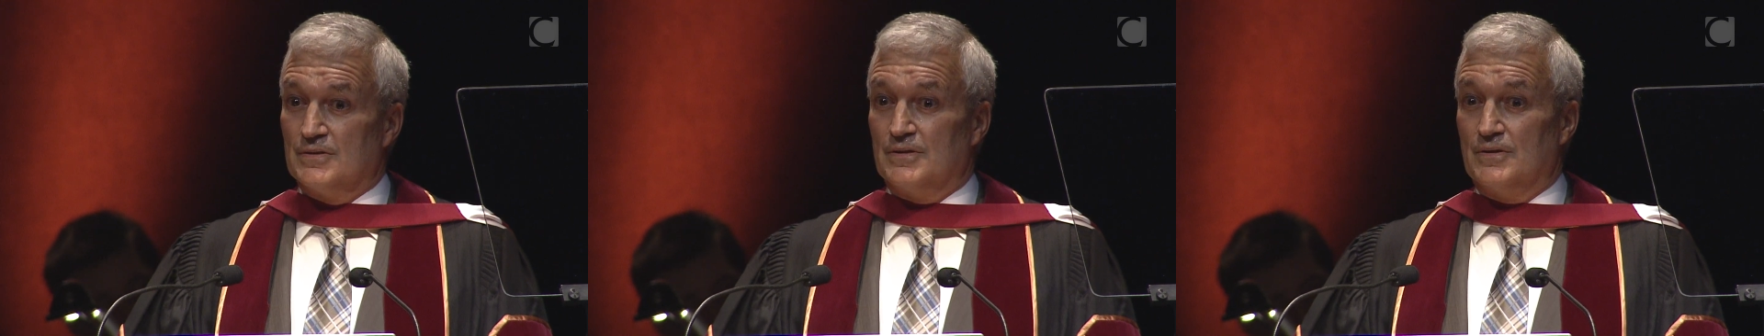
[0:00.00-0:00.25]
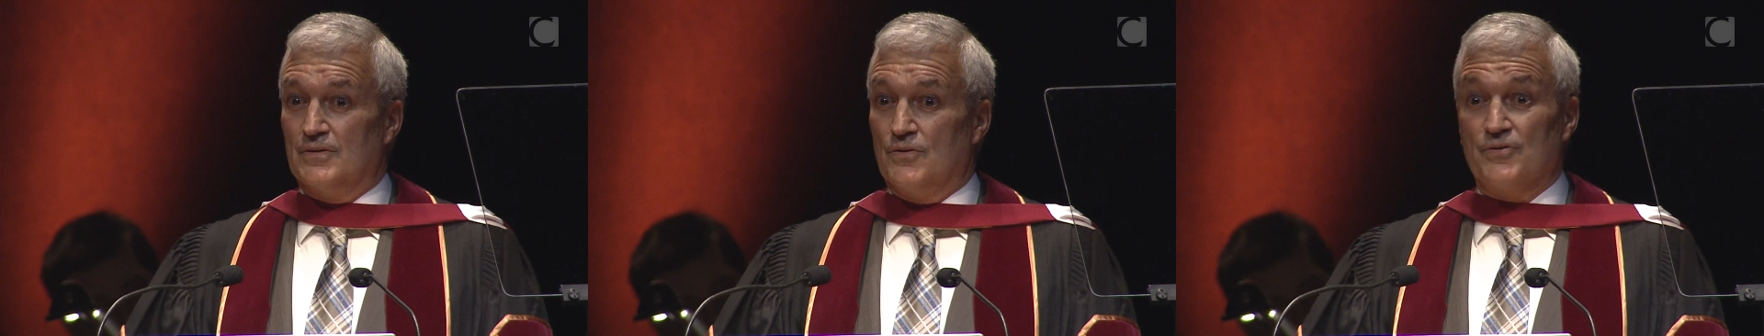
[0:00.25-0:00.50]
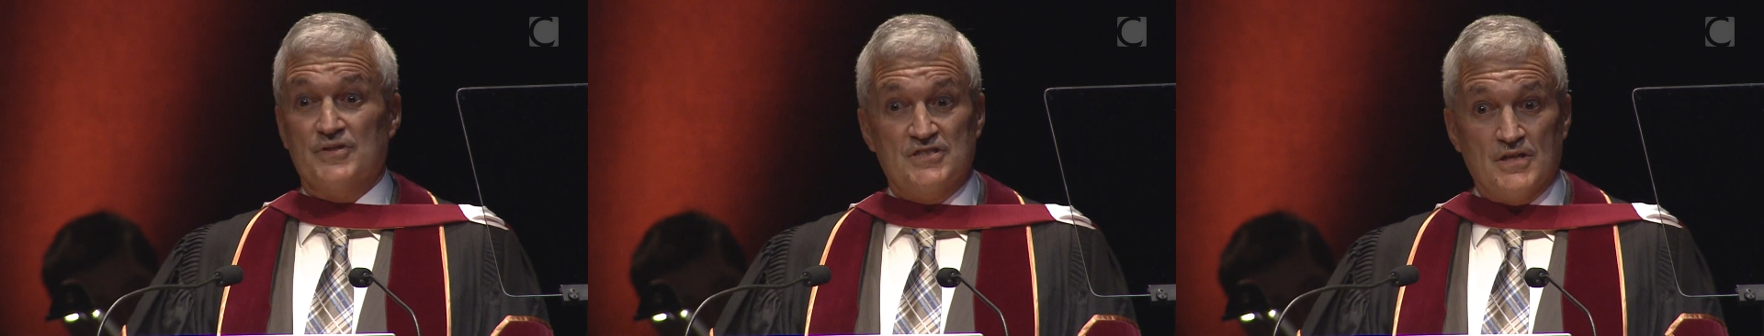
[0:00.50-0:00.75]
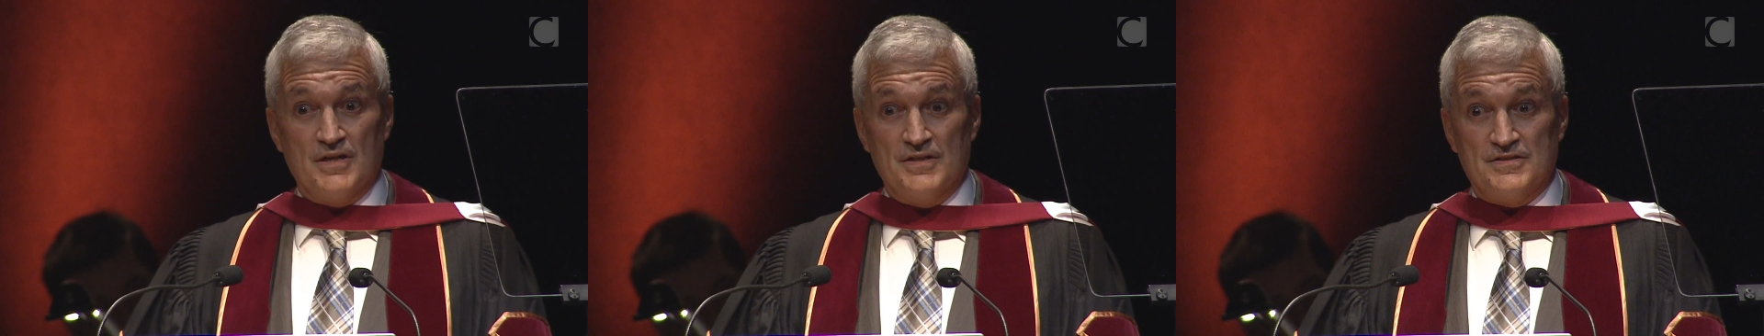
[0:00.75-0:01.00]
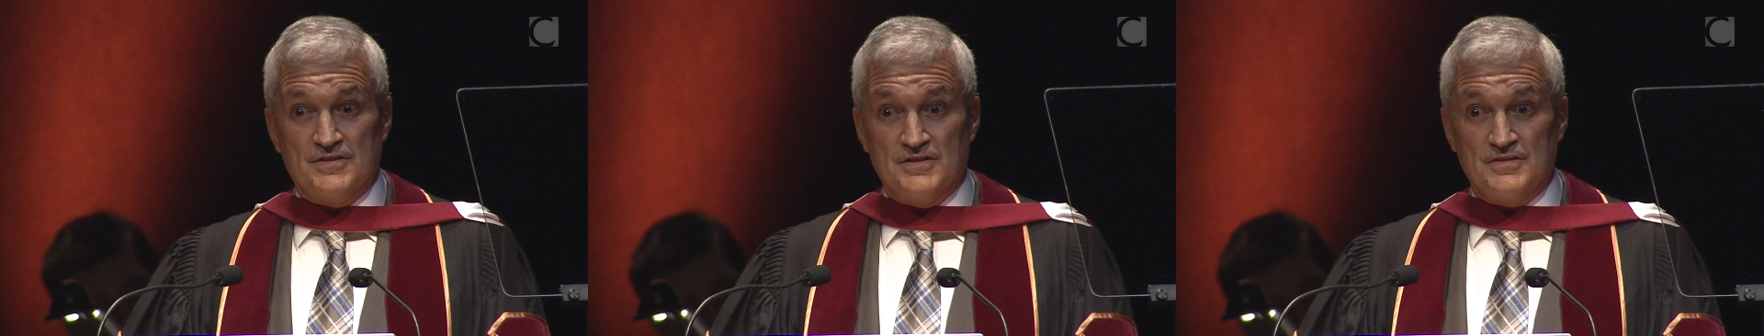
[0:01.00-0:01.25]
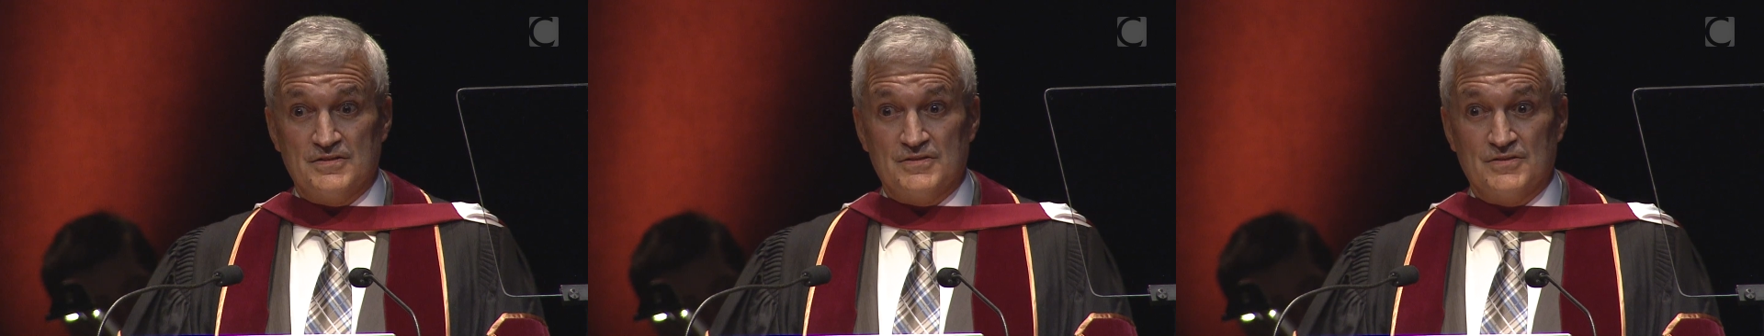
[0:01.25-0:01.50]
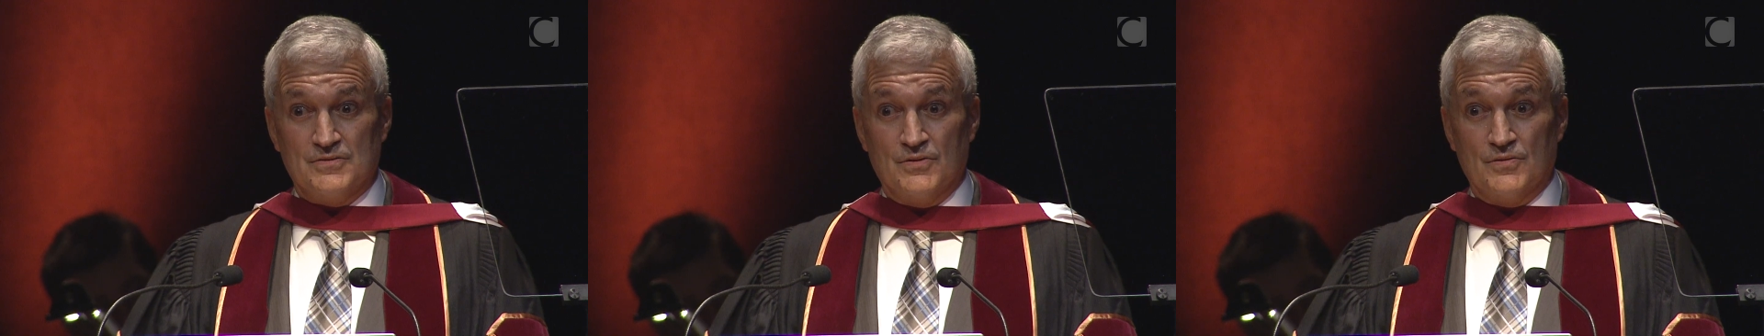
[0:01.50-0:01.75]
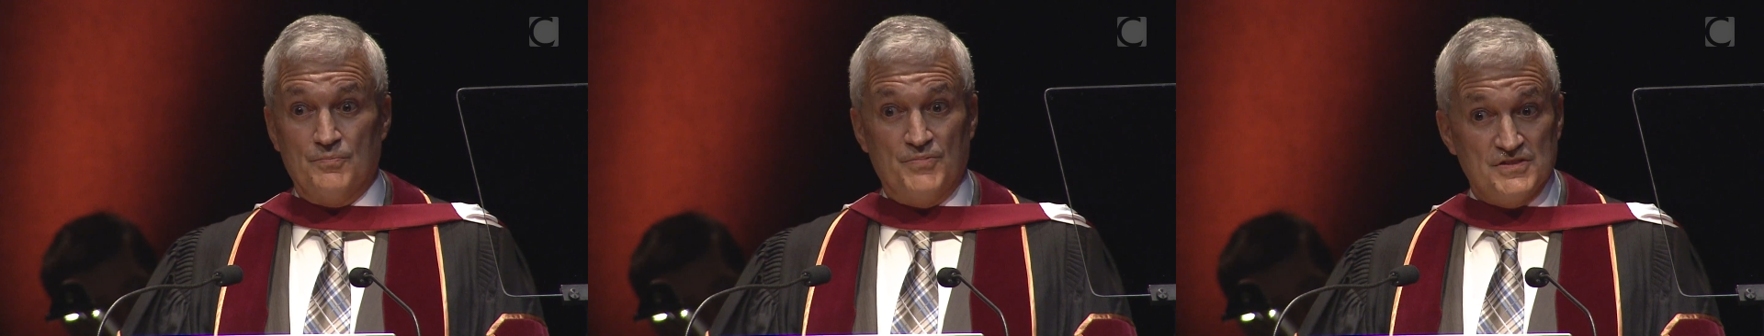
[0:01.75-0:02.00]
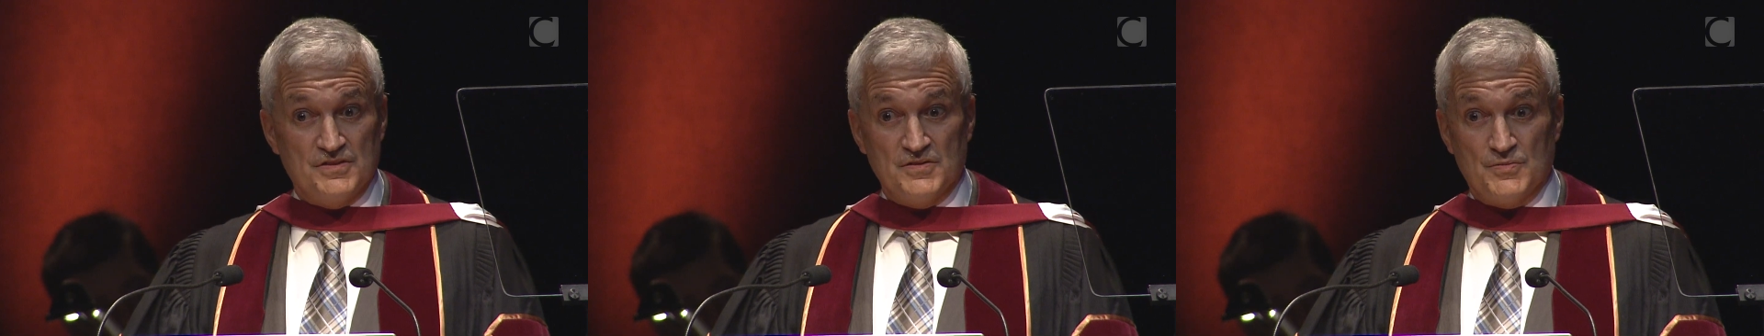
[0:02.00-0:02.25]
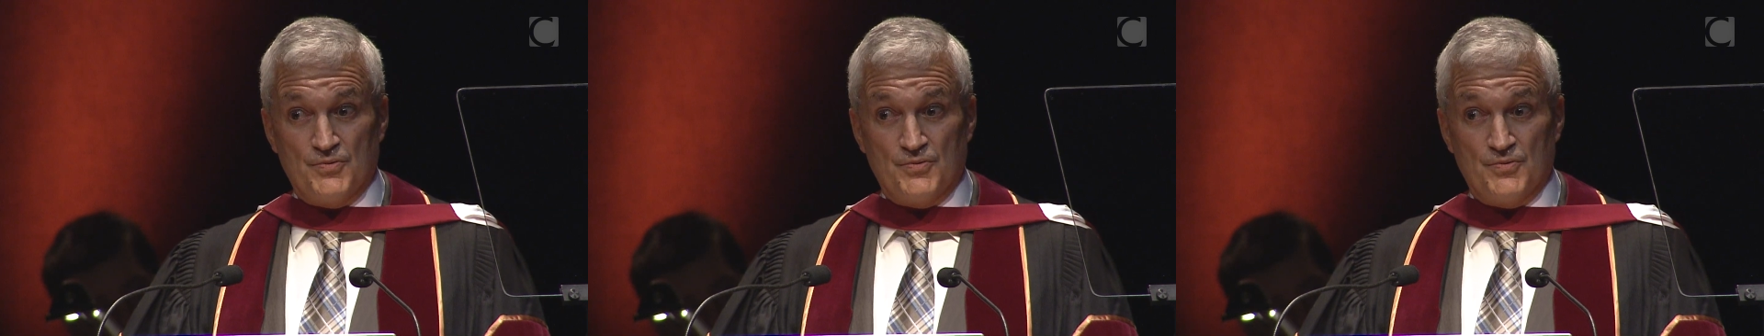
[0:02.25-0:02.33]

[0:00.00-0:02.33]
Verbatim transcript: uh, or a scientist or a business